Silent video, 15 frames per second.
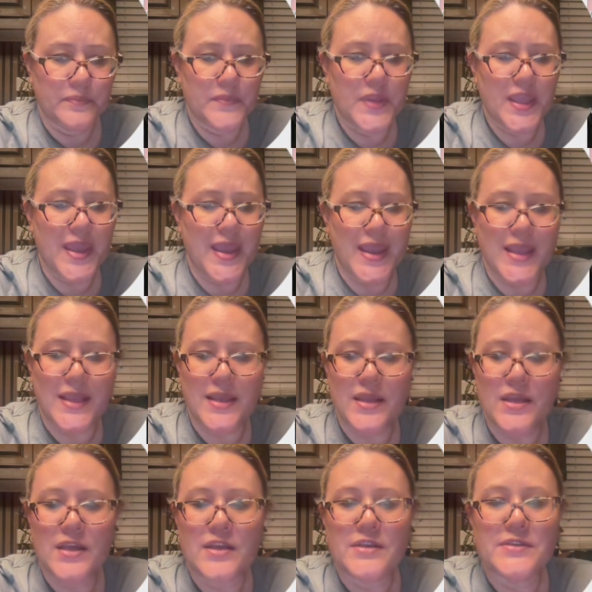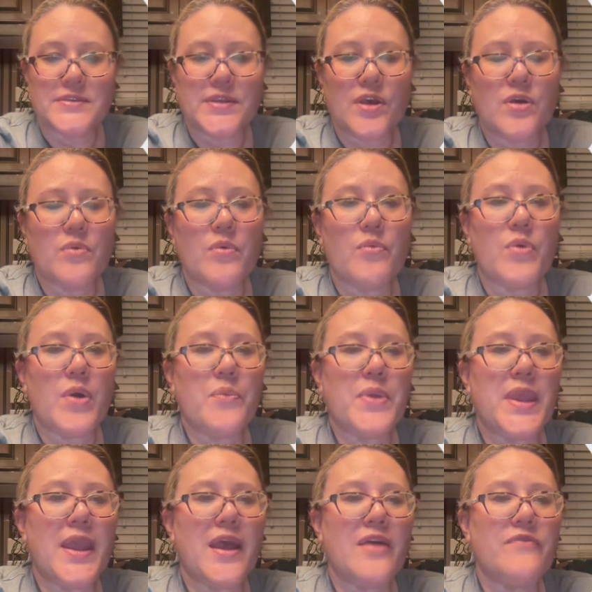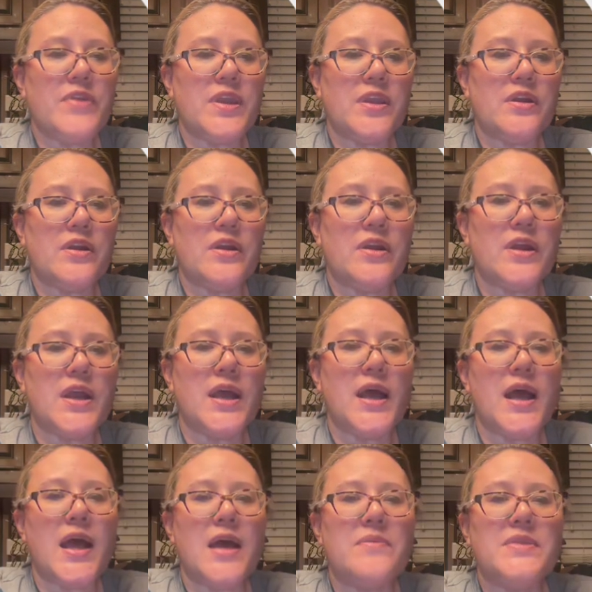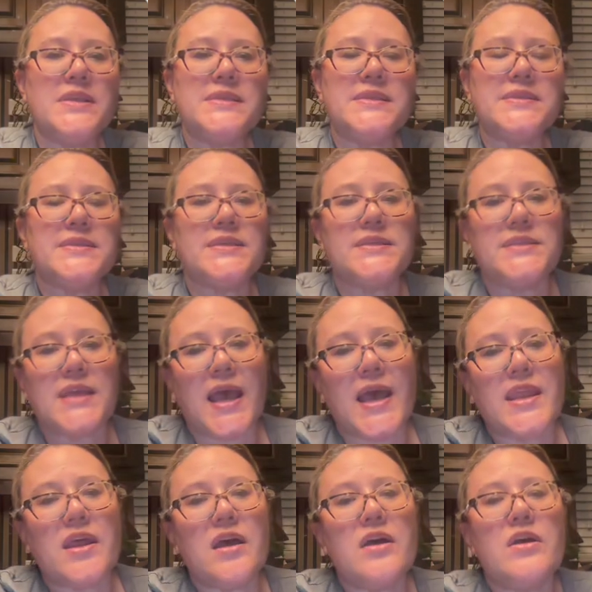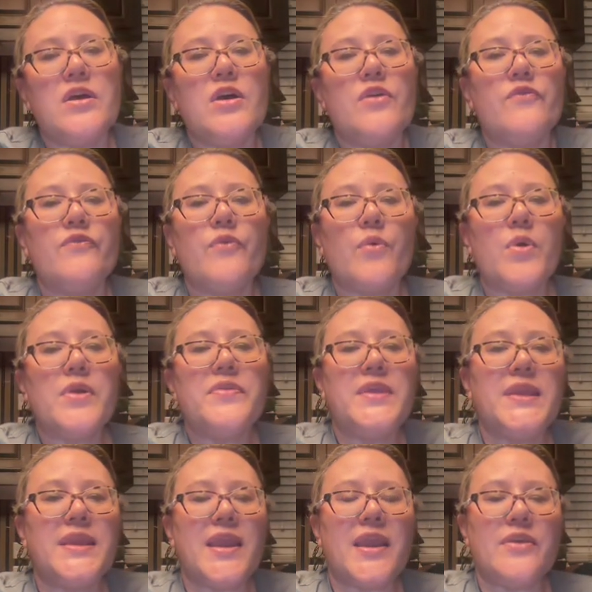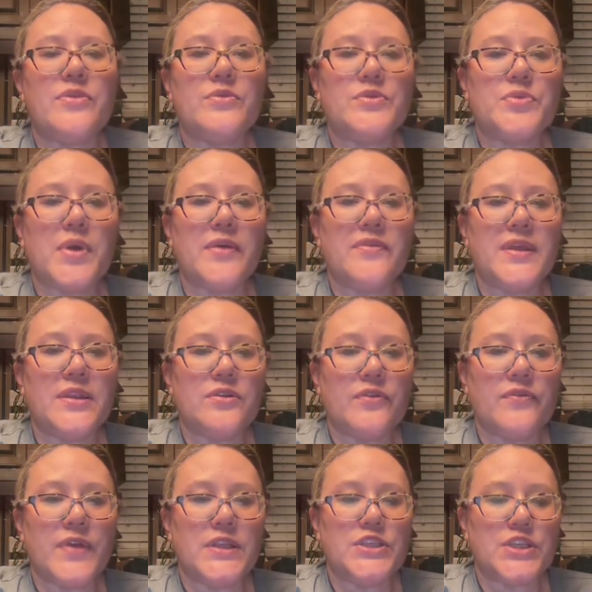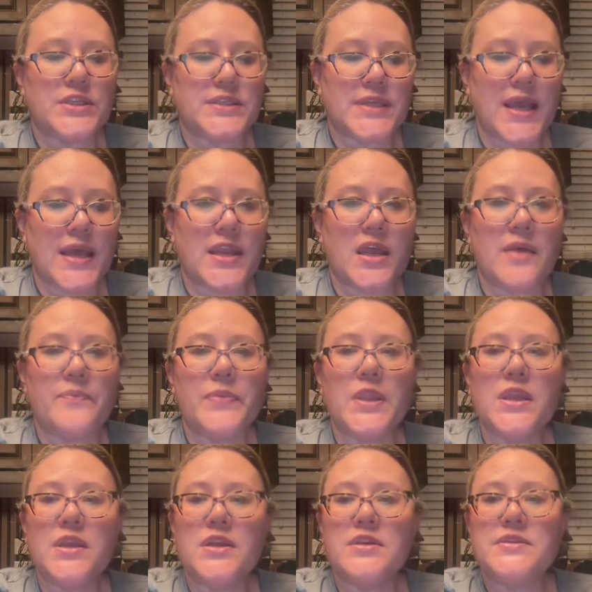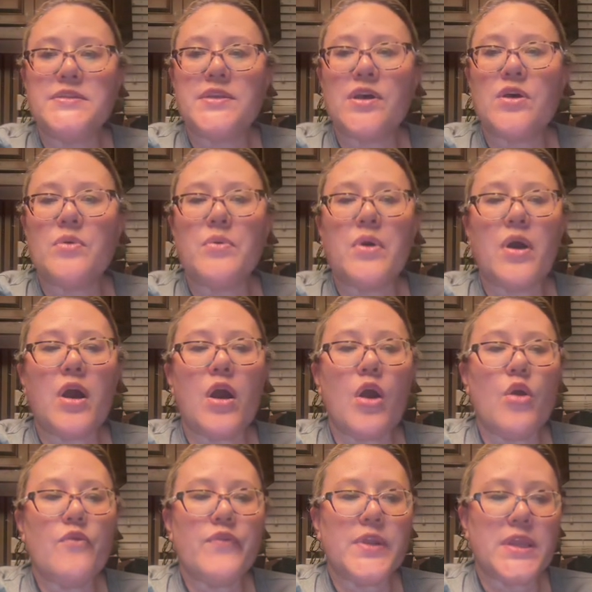Okay, so what we have here, this is the data for the K through 12 intervention data. So over